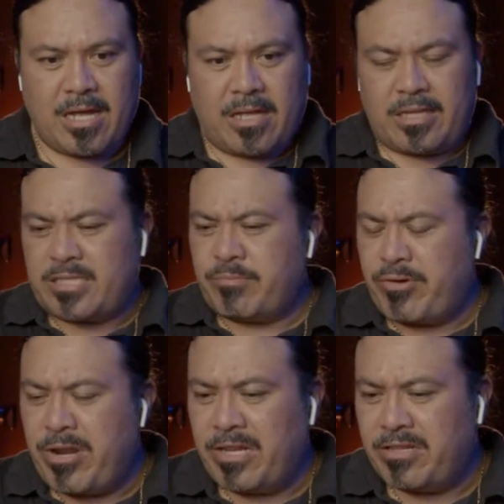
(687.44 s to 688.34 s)
That's
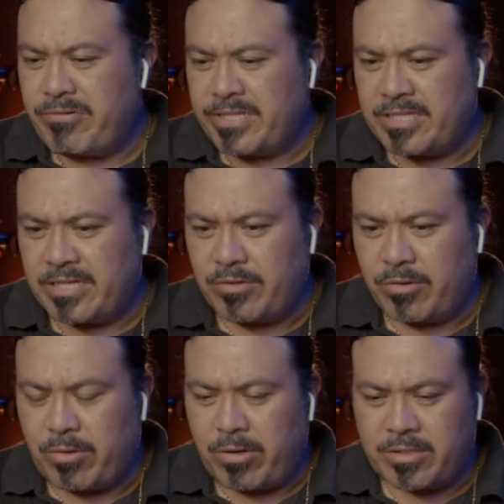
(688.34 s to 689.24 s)
pretty interesting. You
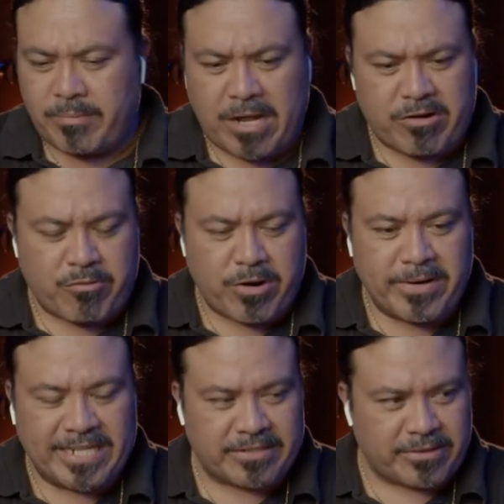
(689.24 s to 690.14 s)
talked about
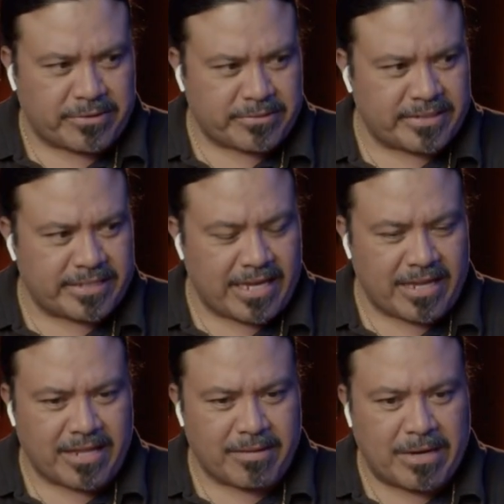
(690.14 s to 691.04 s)
Renaissance,
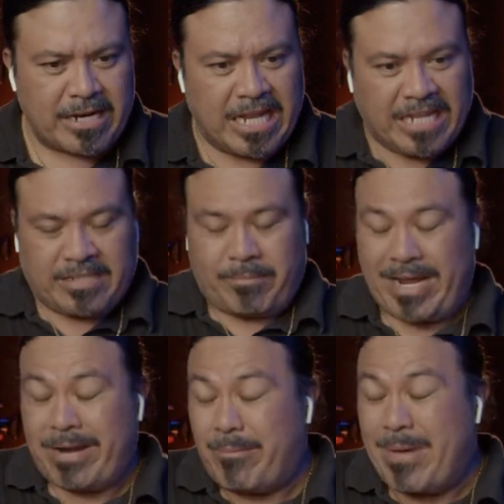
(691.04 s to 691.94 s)
and
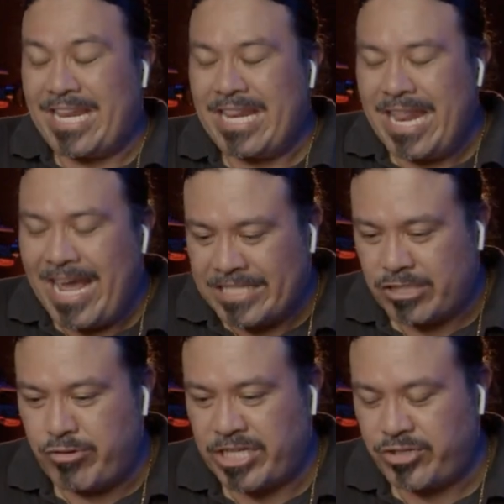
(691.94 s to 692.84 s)
my next
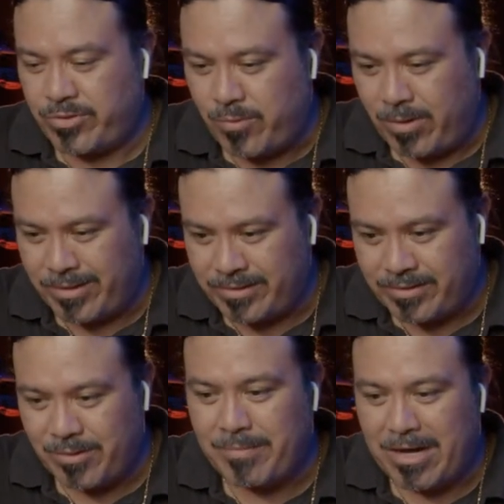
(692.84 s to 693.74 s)
question was
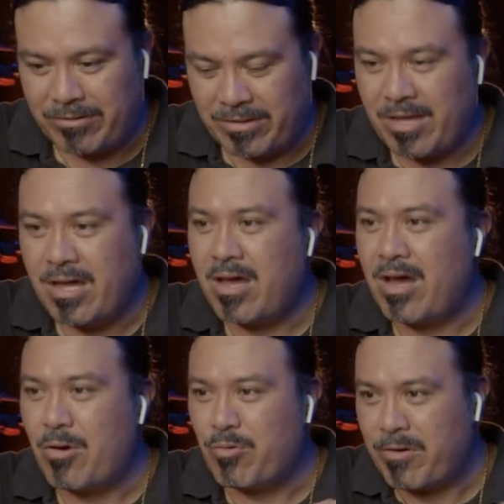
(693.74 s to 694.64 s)
about
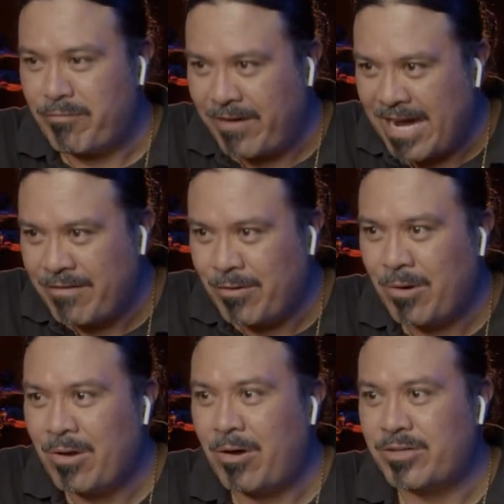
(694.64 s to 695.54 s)

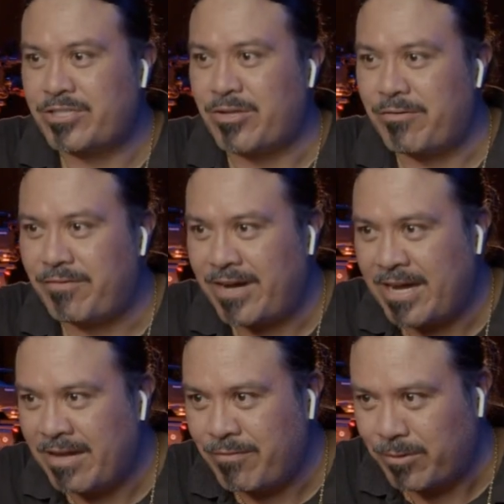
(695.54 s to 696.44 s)
revival or survival.